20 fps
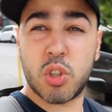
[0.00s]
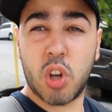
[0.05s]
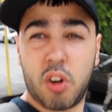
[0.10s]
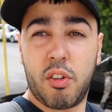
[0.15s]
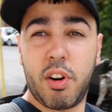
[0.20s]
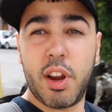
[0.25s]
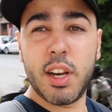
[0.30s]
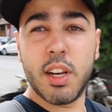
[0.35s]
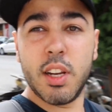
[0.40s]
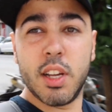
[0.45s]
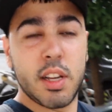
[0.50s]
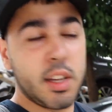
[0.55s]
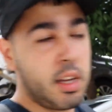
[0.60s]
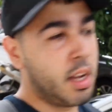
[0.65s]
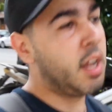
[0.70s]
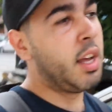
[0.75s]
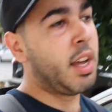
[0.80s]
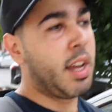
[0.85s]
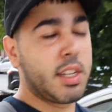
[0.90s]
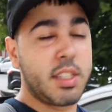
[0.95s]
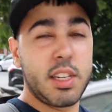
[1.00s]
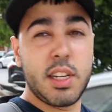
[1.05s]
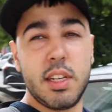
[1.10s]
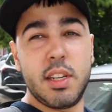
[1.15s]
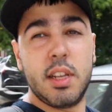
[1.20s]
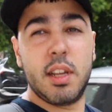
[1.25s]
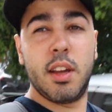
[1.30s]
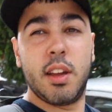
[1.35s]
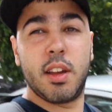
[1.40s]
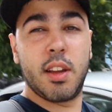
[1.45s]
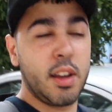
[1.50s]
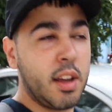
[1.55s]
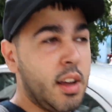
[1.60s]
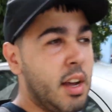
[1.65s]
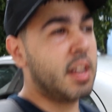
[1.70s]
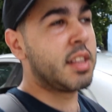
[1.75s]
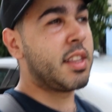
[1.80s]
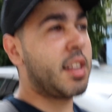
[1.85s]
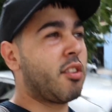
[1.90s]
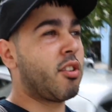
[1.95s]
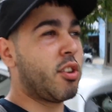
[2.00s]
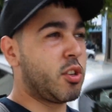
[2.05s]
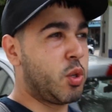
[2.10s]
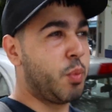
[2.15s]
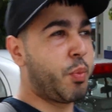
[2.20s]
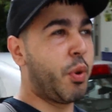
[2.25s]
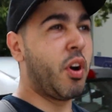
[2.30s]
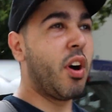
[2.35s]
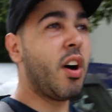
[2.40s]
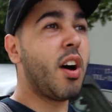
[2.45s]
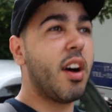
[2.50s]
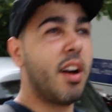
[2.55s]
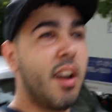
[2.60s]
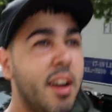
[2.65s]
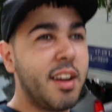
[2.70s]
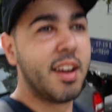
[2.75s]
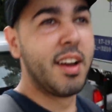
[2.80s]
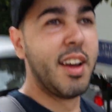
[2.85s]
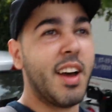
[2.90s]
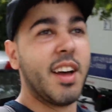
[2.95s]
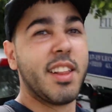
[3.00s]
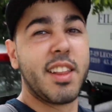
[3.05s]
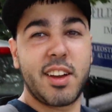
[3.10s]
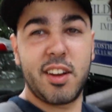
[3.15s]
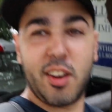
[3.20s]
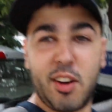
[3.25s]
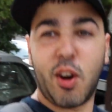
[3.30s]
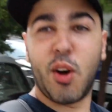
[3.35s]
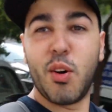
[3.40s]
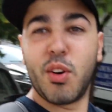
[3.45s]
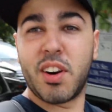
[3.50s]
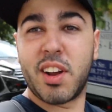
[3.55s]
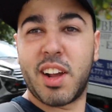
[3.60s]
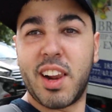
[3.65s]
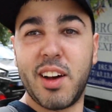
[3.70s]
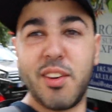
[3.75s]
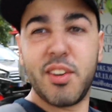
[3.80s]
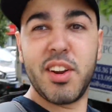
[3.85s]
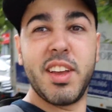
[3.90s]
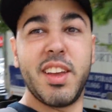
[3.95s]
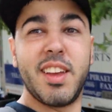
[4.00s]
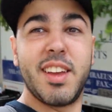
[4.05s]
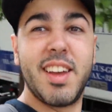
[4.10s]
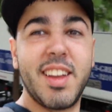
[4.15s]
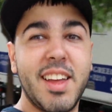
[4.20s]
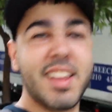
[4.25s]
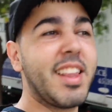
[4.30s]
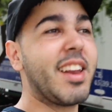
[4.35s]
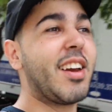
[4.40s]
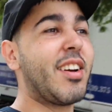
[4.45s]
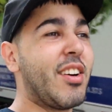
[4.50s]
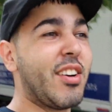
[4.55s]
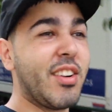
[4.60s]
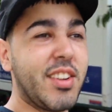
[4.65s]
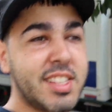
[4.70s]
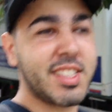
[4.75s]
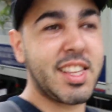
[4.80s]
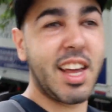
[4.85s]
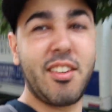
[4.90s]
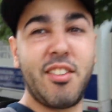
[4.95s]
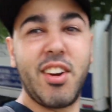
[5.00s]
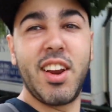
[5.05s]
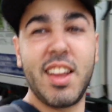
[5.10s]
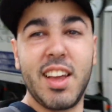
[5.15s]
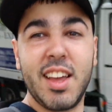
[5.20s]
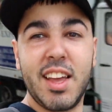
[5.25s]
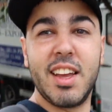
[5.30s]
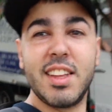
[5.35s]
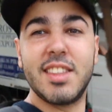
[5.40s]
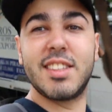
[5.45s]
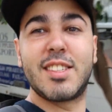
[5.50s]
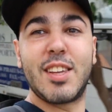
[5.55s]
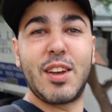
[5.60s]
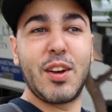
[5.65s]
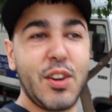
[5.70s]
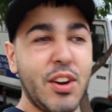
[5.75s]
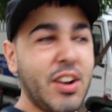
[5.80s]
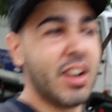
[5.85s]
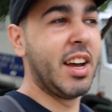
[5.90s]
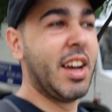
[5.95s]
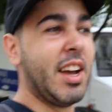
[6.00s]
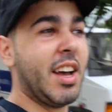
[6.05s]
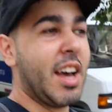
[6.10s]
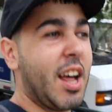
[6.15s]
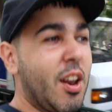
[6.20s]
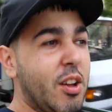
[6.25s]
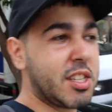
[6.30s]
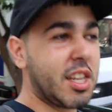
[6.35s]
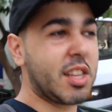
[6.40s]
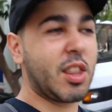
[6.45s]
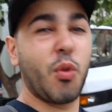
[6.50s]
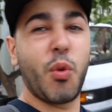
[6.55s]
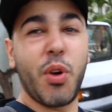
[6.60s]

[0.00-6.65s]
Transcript: gonna rain, it did, then it got super hot, then it got cold and cloudy, and then it started raining again. So it looks like the